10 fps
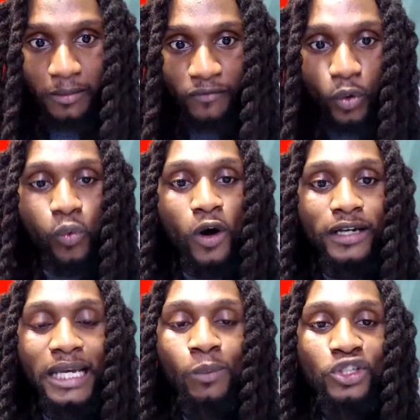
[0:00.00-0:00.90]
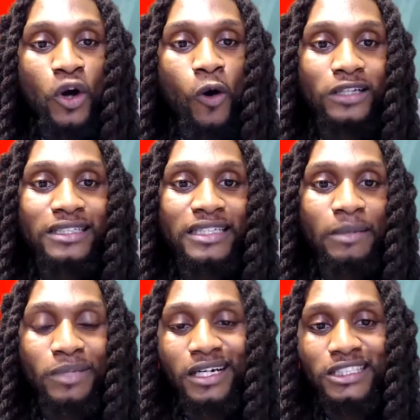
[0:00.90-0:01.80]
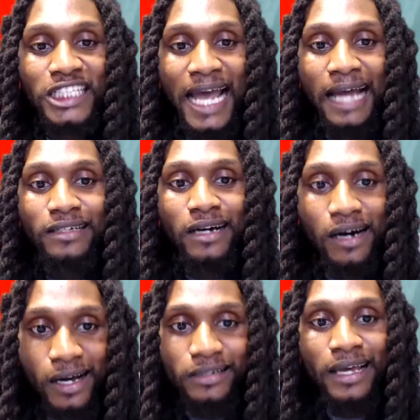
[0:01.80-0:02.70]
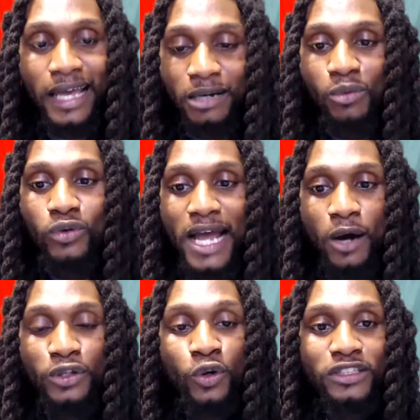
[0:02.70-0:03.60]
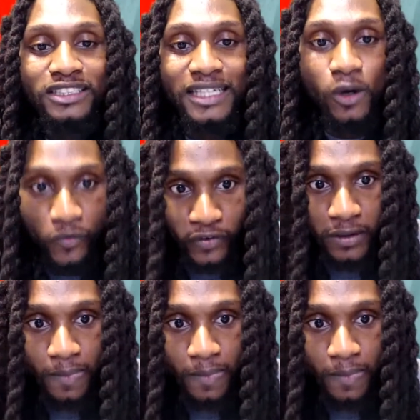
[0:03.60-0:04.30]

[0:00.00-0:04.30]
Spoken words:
For one, it was hard to get because you had to hunt the animal down yourself.